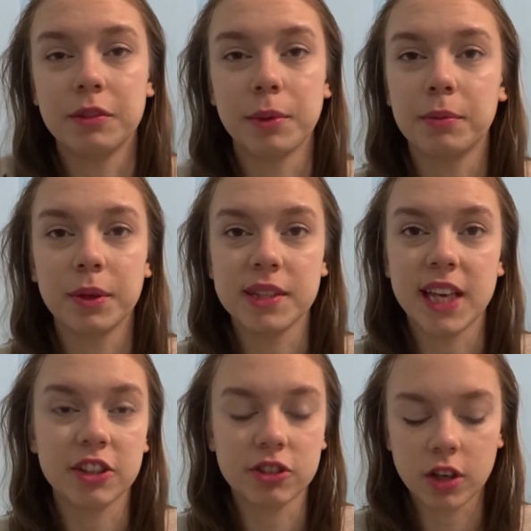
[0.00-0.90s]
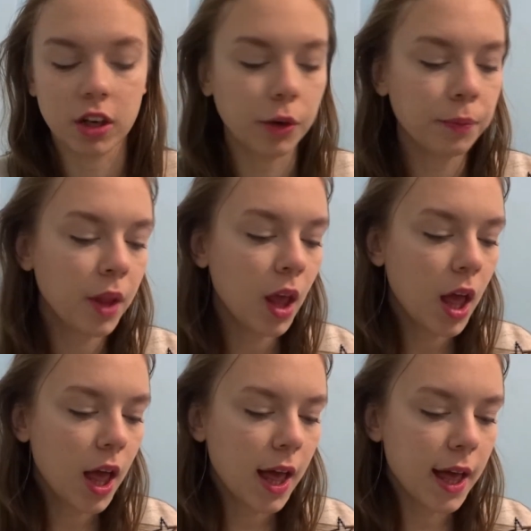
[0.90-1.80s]
remember the day to ago.
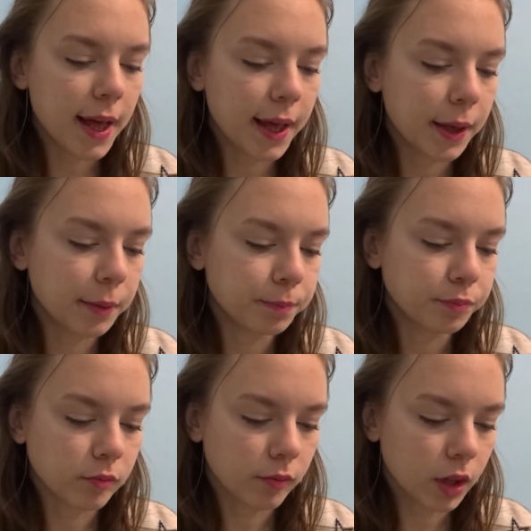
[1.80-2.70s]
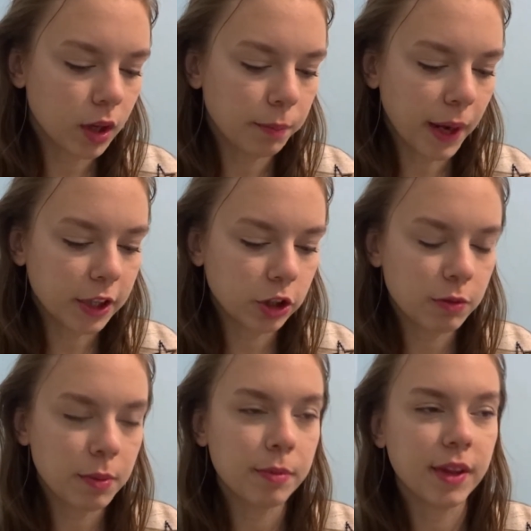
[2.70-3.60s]
Um, but I do
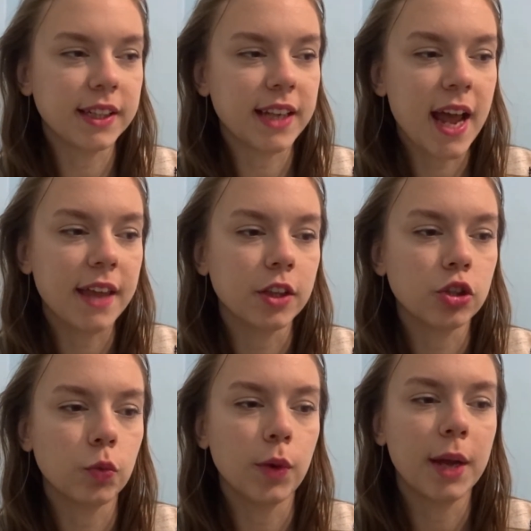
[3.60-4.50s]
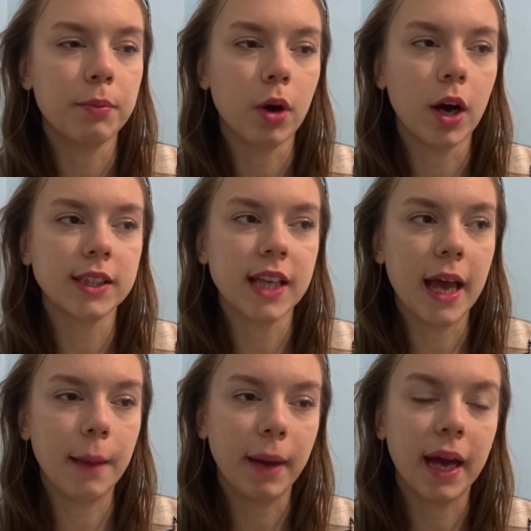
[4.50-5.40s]
remember that day that someone had brought
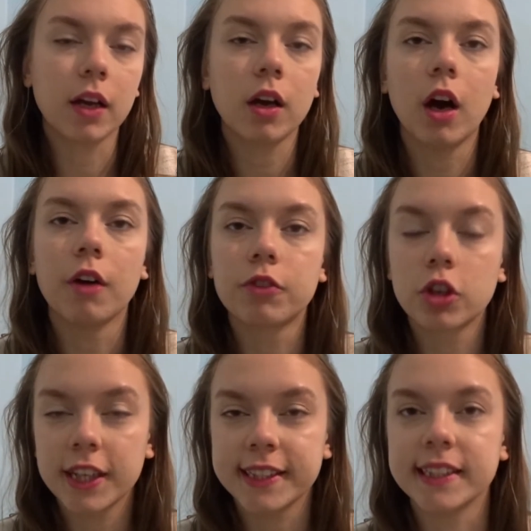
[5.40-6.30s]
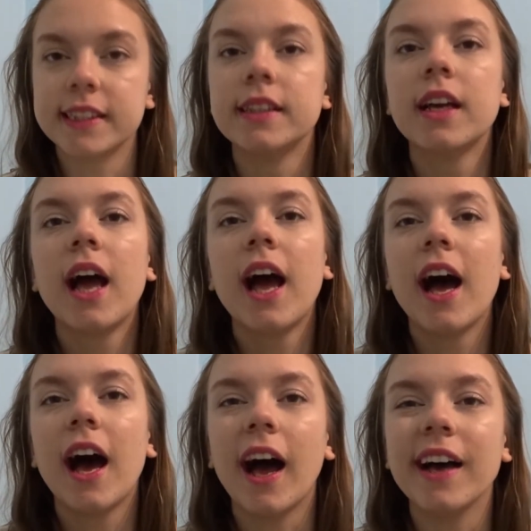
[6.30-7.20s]
a pack of cookies in
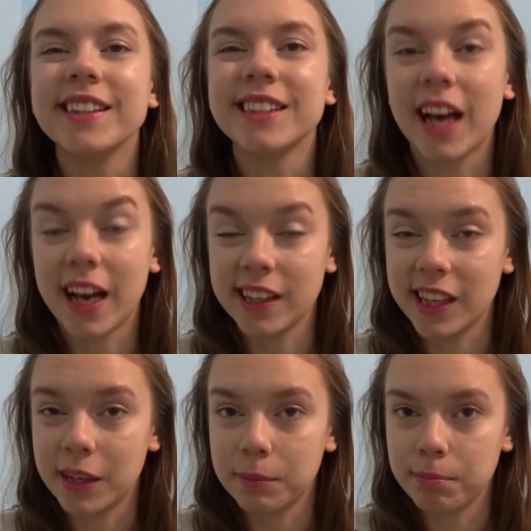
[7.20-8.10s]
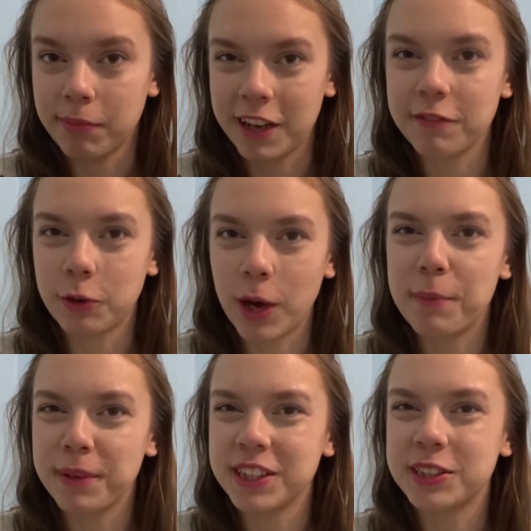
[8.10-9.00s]
and I am have quite
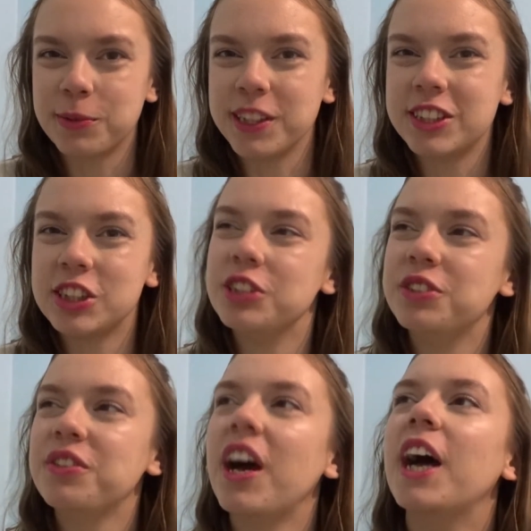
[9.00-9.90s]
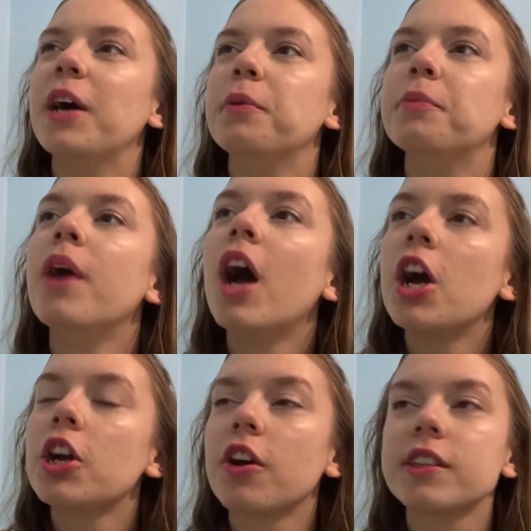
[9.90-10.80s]
a big sweet tooth. Um,
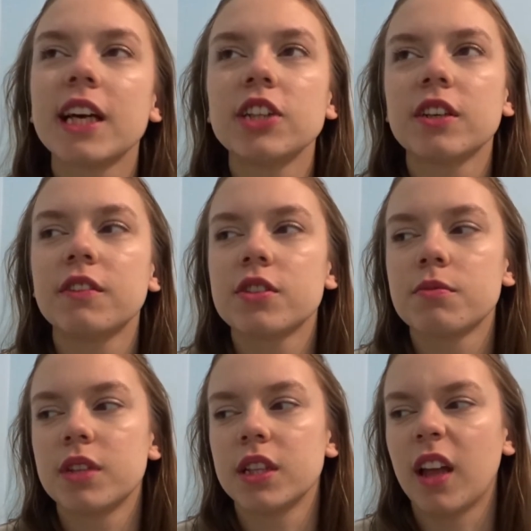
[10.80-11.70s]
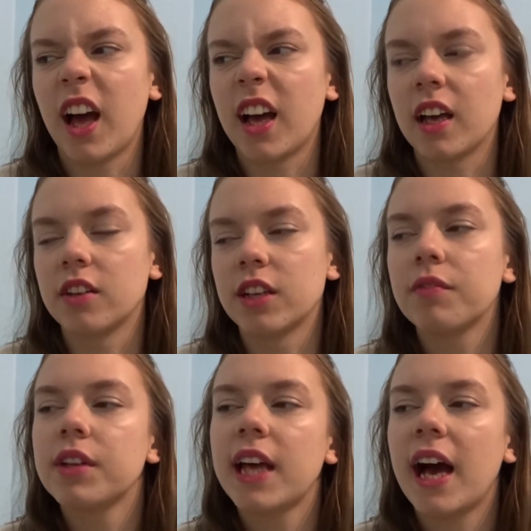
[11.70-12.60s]
cookies aren't generally something that I
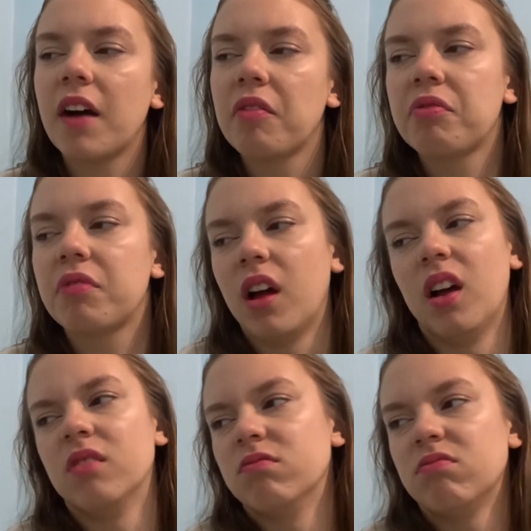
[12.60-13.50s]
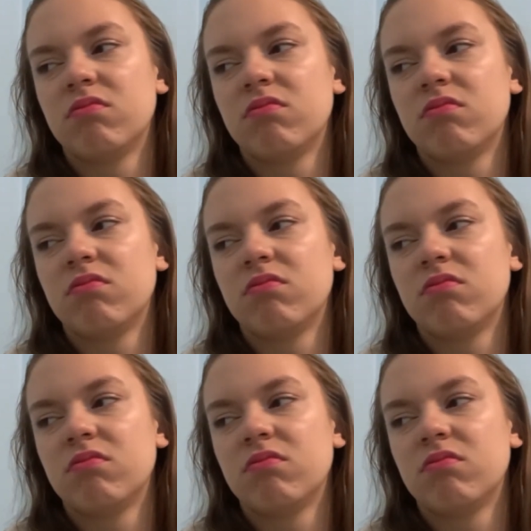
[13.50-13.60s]
generally have, um,